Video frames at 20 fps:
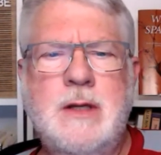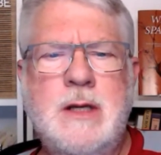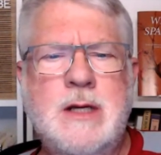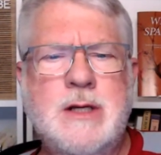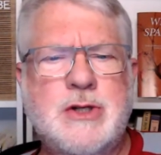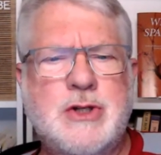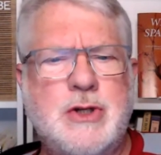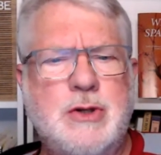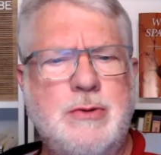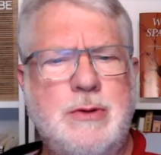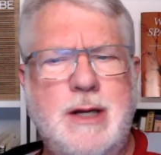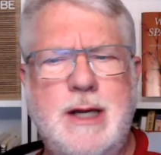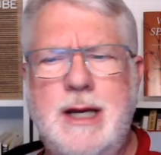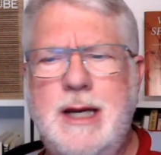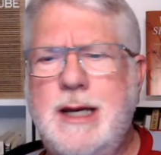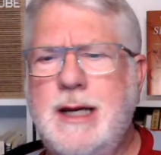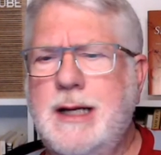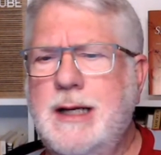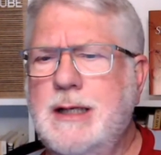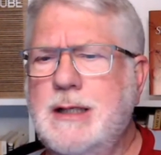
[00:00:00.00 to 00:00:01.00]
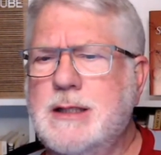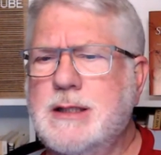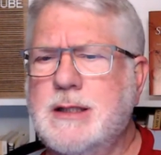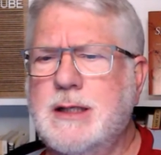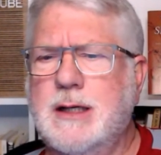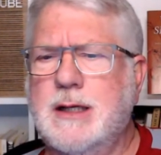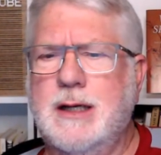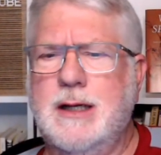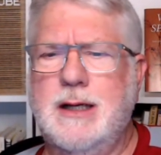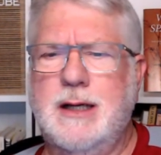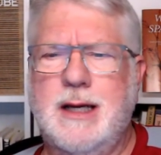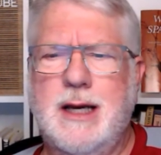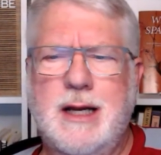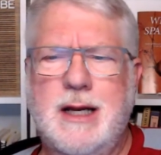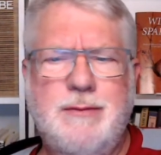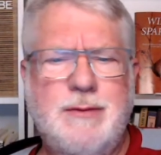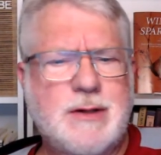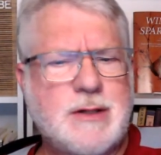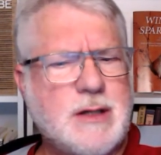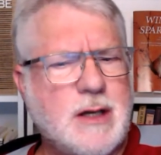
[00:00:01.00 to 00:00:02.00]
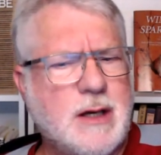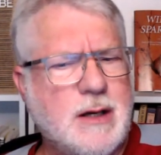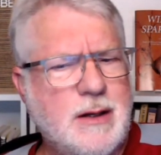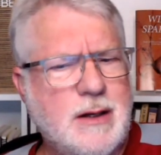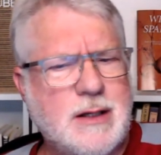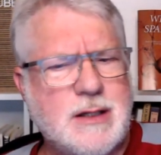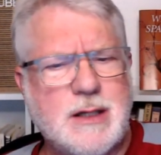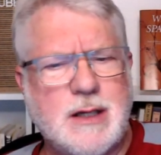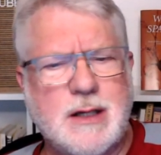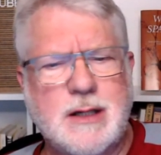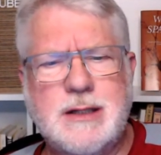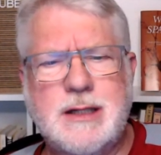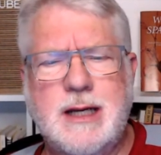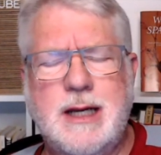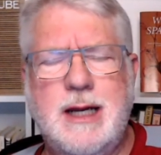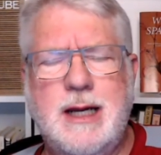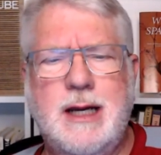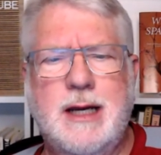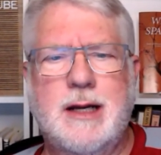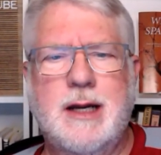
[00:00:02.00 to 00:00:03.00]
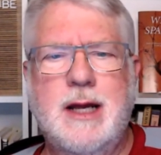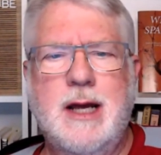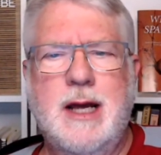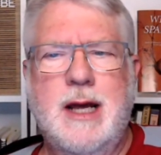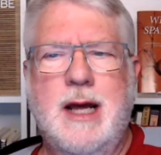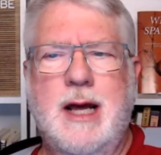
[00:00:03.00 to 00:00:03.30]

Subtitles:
It's unique, and it's it kind of is hunting and